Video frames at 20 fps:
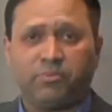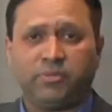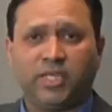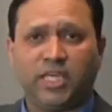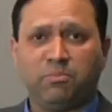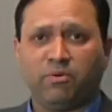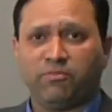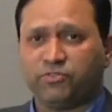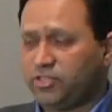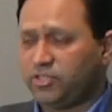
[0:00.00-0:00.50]

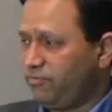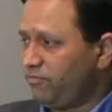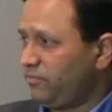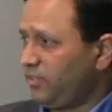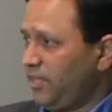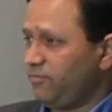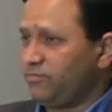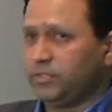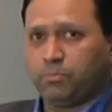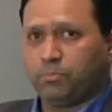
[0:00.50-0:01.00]
theme of shift
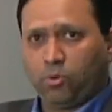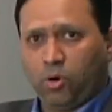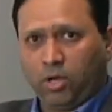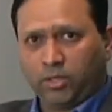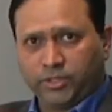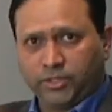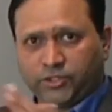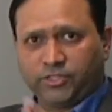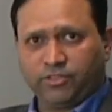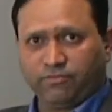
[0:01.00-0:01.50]
left, the
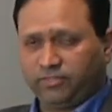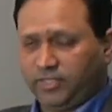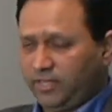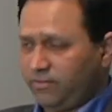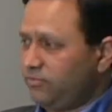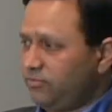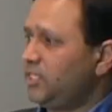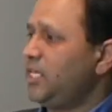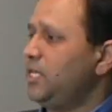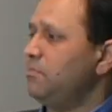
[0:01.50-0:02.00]
broader shift
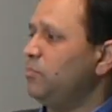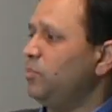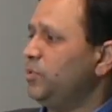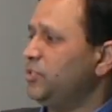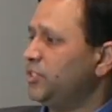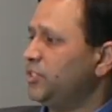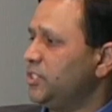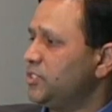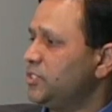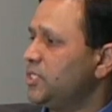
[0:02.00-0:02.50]
left theme,
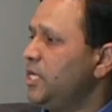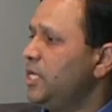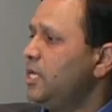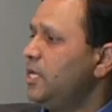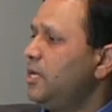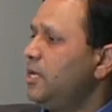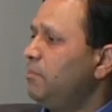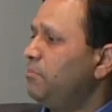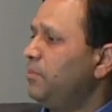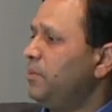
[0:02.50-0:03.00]
which is
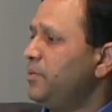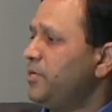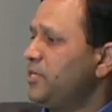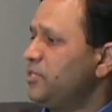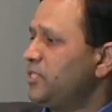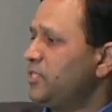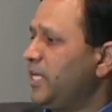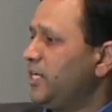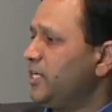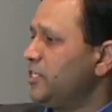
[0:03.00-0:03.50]
memory
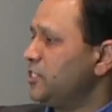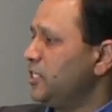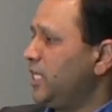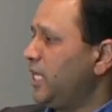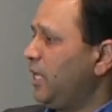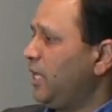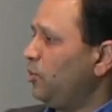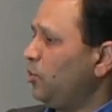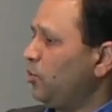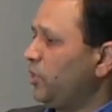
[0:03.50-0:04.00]
designers are
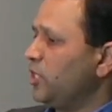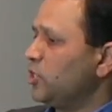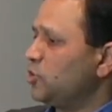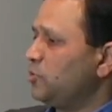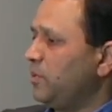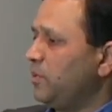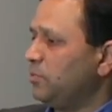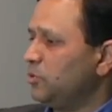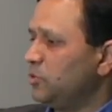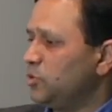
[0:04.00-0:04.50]
now looking to
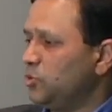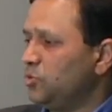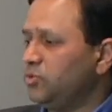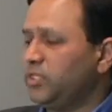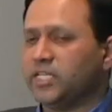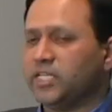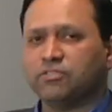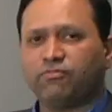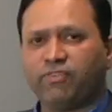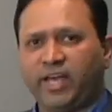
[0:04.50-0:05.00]
be able to do
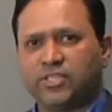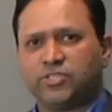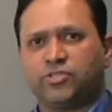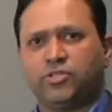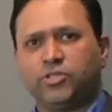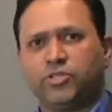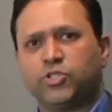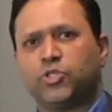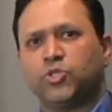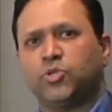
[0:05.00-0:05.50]
things
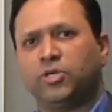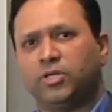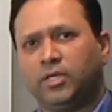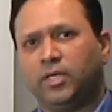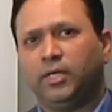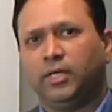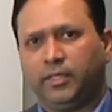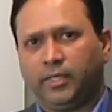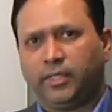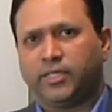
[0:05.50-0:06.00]
faster, sooner,
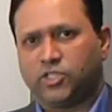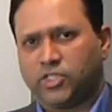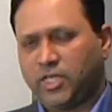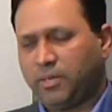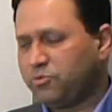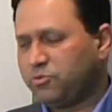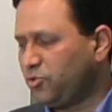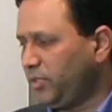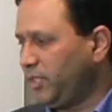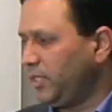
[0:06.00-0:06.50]
earlier,
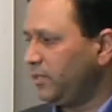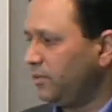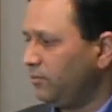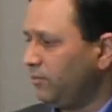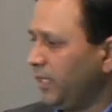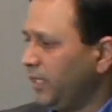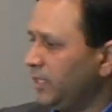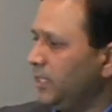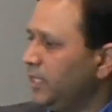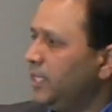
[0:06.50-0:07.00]
conceptually,
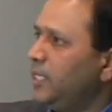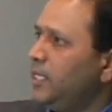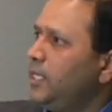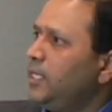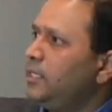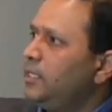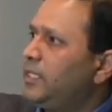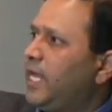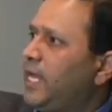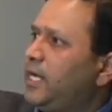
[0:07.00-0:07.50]
right?
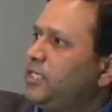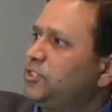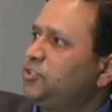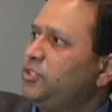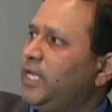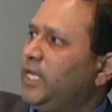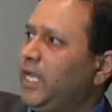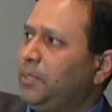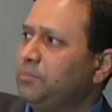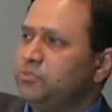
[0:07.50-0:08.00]
That
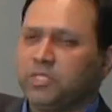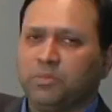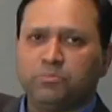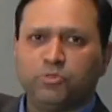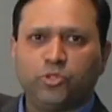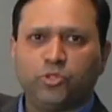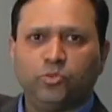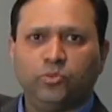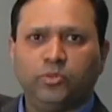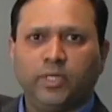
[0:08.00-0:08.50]
actually helps them
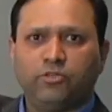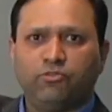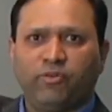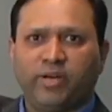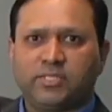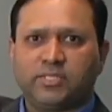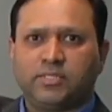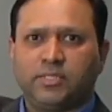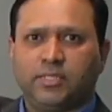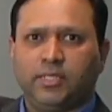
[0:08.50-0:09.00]
to
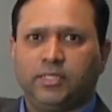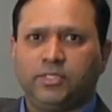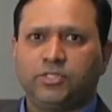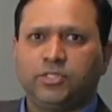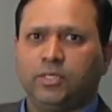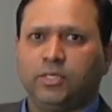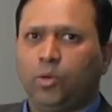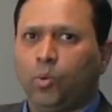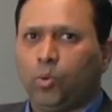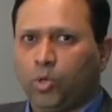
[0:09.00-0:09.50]
address the
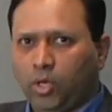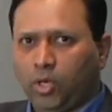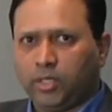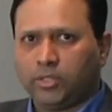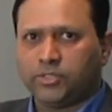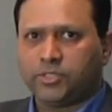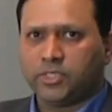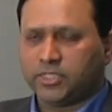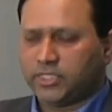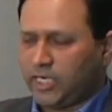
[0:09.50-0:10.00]
overall
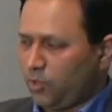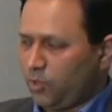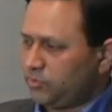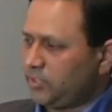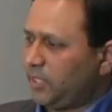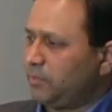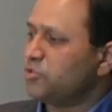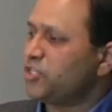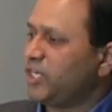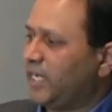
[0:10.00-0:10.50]
turnaround
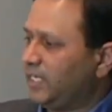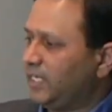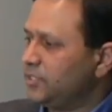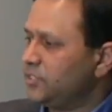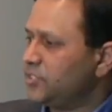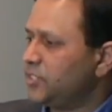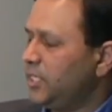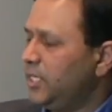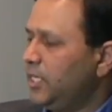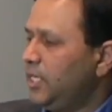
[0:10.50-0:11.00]
time
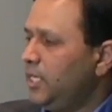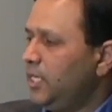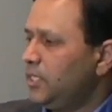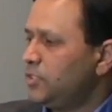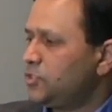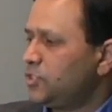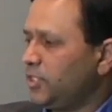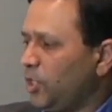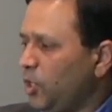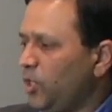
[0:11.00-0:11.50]
challenge.
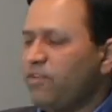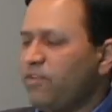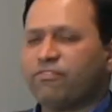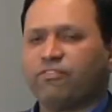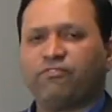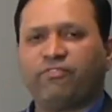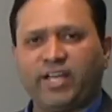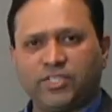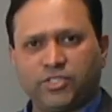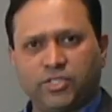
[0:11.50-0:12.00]
So they're looking for
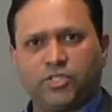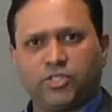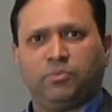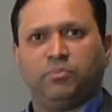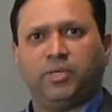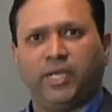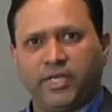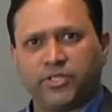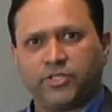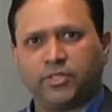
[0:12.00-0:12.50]
faster
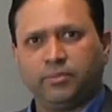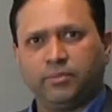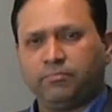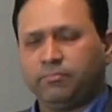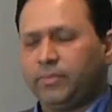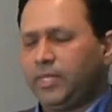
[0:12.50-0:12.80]
simulation.